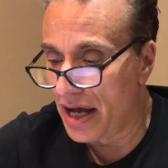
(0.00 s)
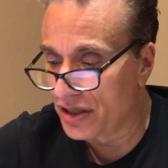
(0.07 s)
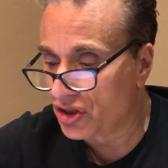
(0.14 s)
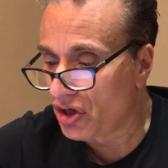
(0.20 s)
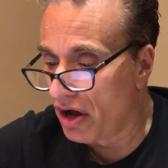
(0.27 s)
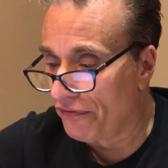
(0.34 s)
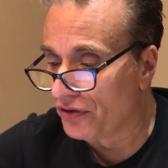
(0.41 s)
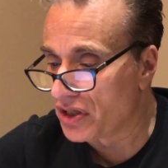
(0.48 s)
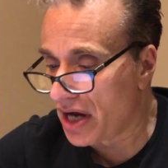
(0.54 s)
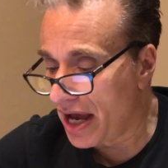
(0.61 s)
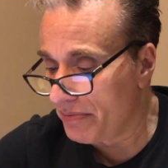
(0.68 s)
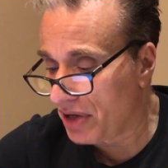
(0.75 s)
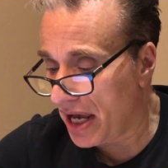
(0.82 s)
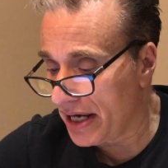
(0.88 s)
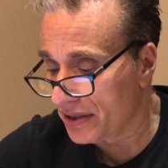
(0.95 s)
Stall for
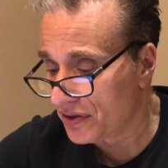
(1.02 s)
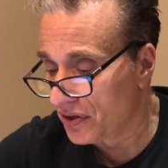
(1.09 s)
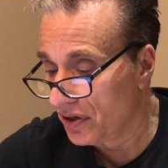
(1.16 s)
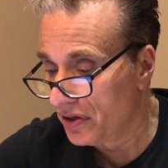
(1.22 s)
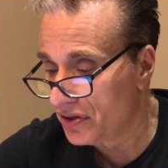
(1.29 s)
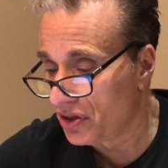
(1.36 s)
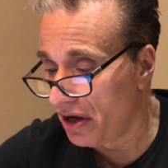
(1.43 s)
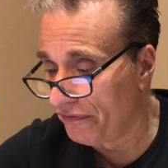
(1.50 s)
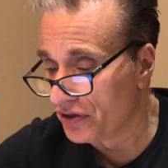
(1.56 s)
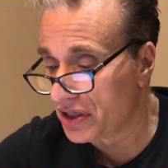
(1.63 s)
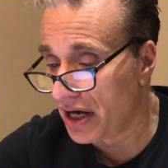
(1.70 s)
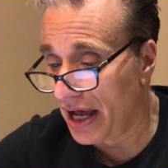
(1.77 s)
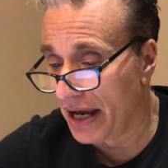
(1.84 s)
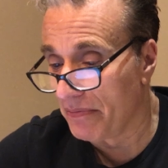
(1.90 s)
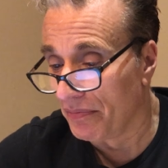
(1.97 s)
time, Case. Stall for
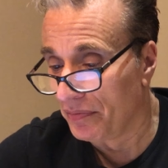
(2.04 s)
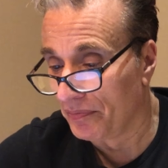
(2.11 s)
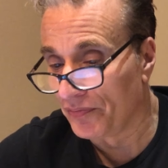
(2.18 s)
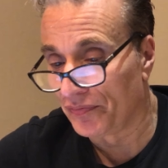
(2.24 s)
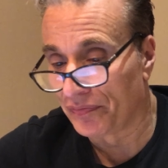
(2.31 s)
time.